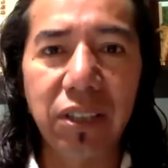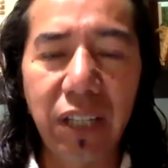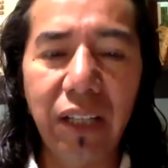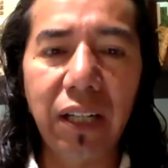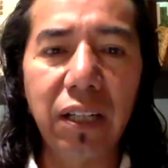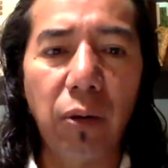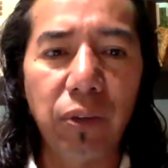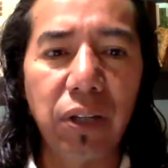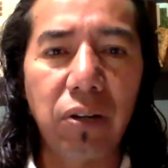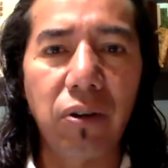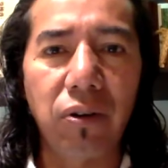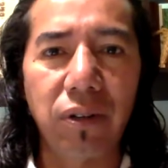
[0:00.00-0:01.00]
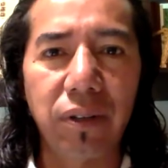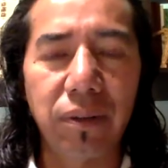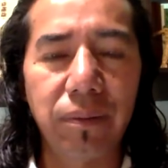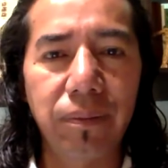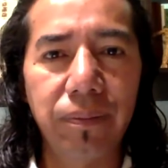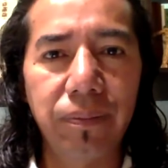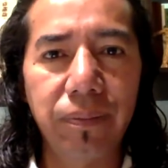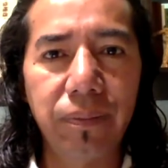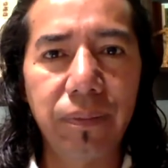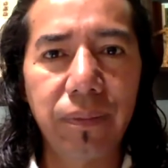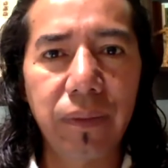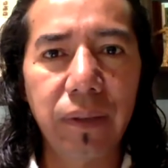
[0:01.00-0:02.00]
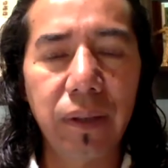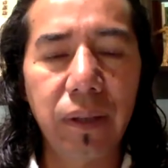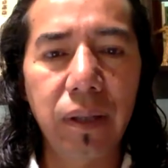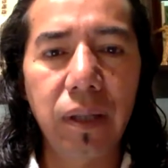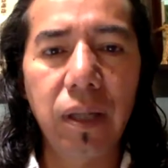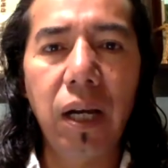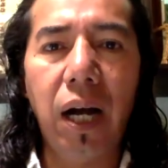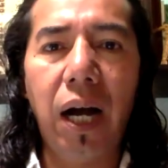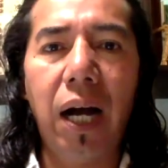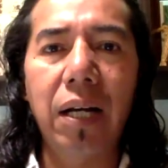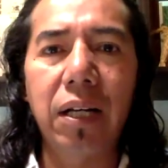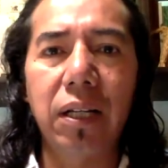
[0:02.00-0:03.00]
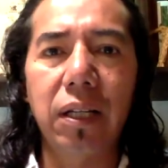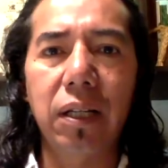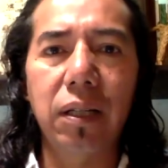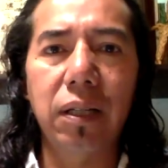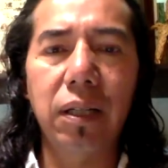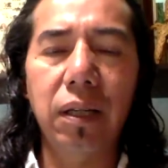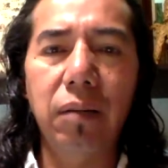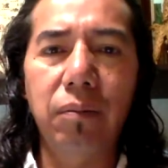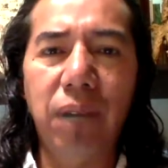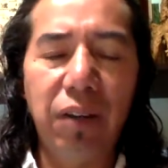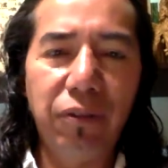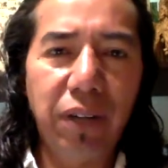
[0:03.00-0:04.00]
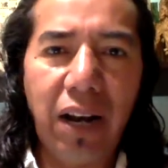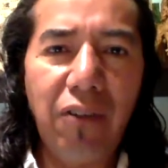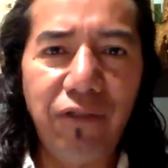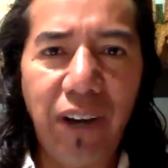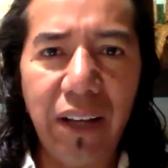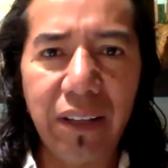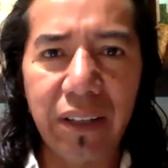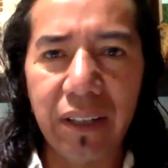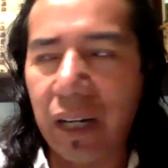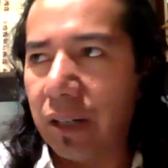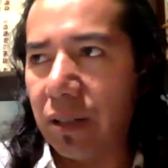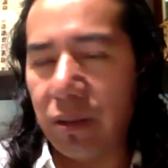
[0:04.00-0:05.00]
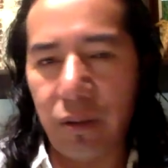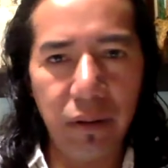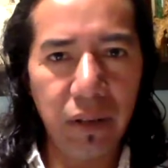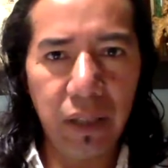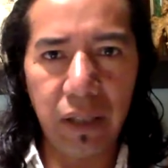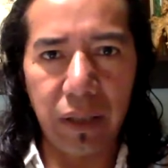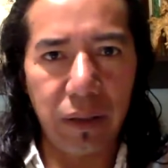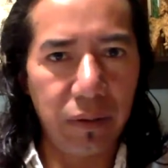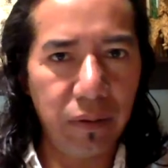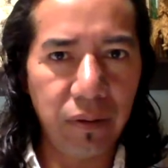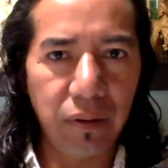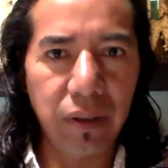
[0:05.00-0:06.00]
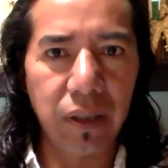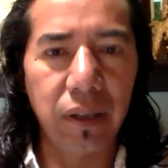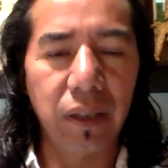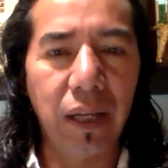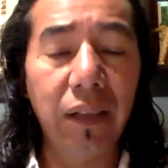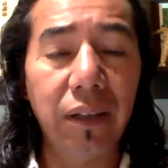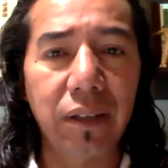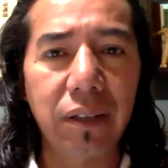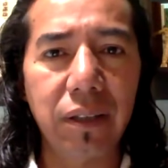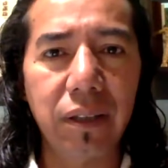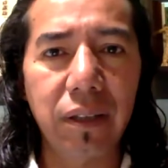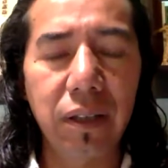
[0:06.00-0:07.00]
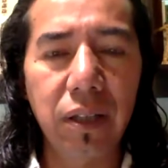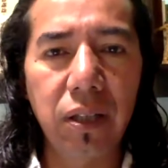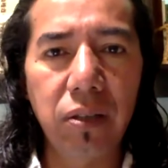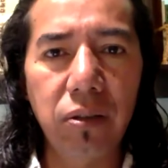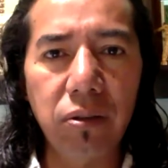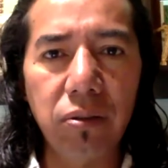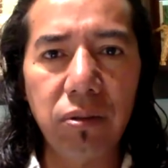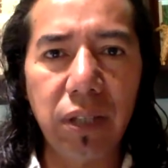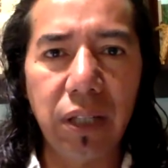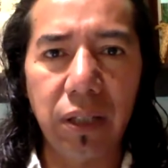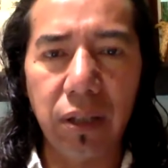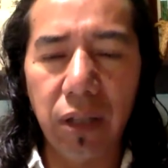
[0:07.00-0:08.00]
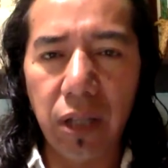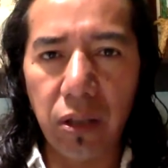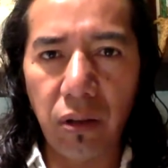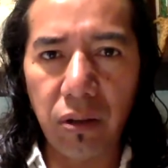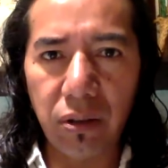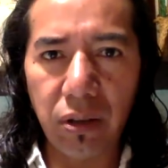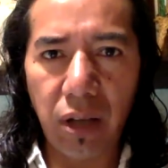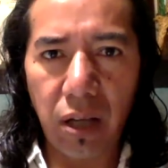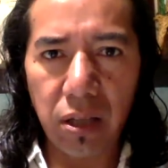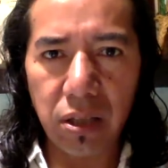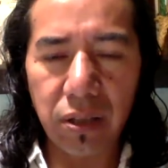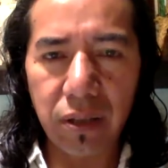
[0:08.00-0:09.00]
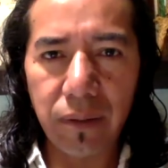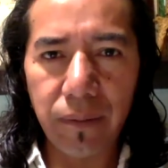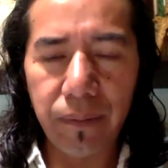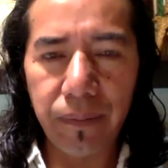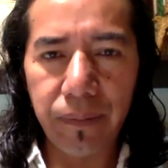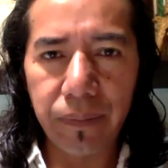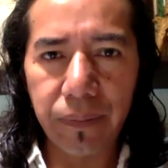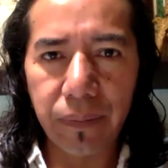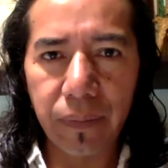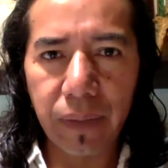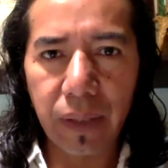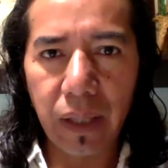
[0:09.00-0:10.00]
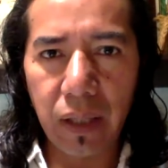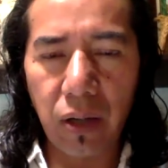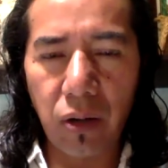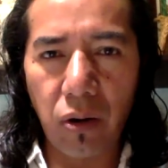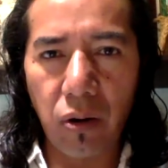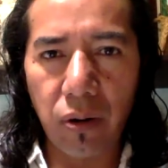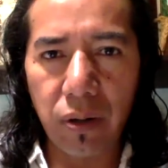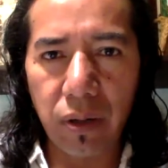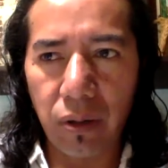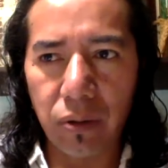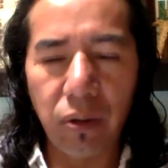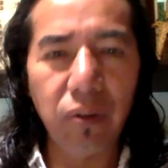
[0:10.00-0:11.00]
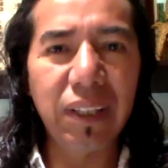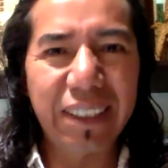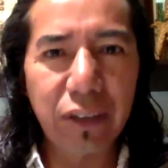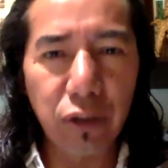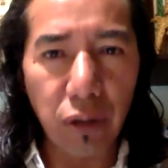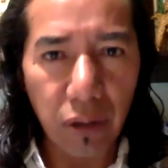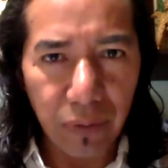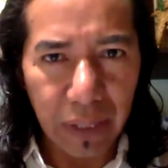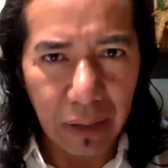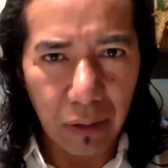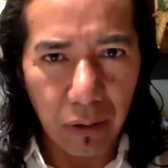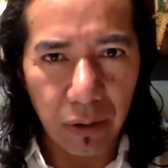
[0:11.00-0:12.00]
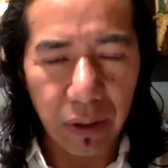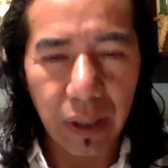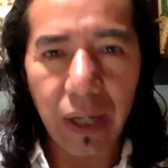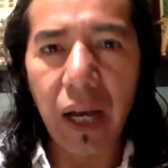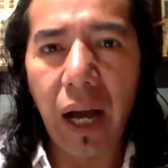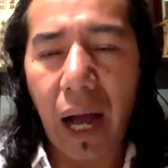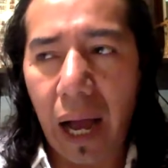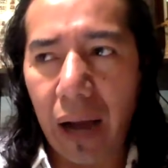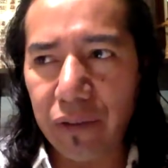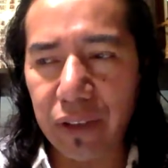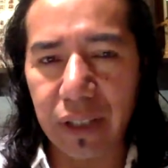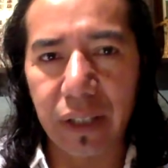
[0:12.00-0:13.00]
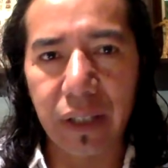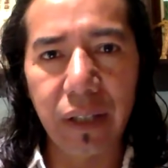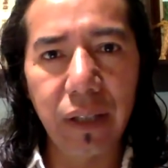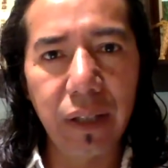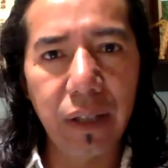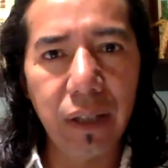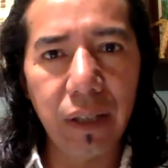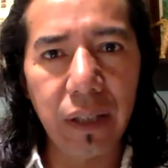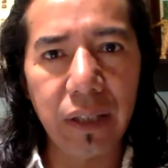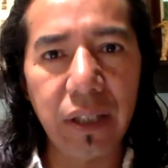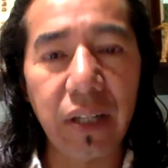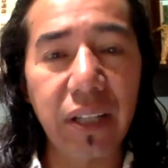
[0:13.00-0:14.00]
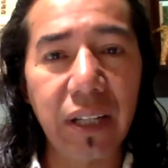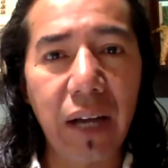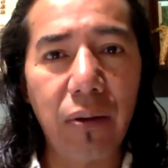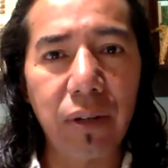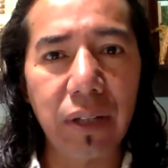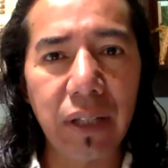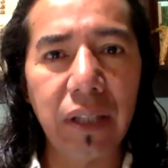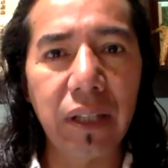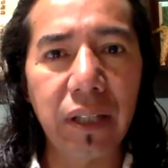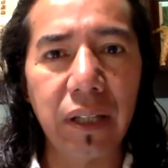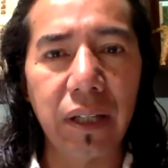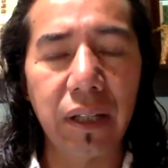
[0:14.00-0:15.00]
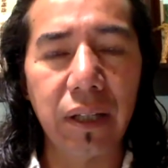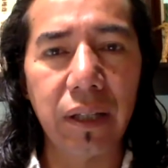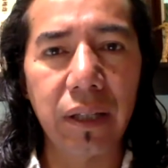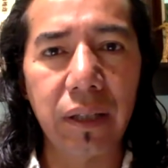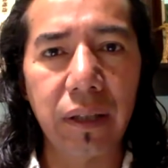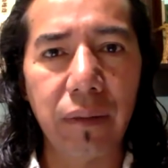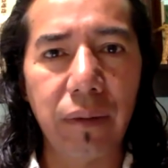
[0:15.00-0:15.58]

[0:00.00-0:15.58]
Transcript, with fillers: children of the corn. Yes. And my grandfather and all the, you know, the elders used to say, don't touch the corn and don't disturb the corn after a certain hour in the in